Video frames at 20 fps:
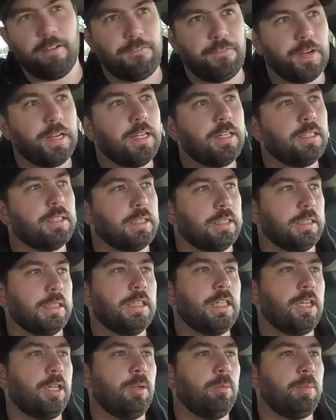I feel a
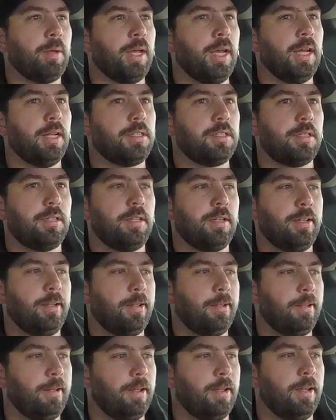little bit
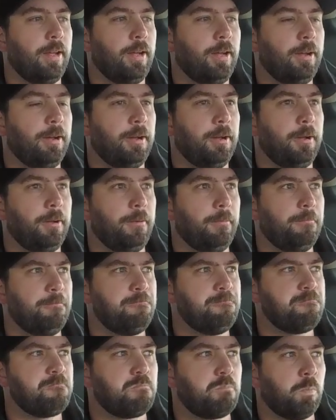um,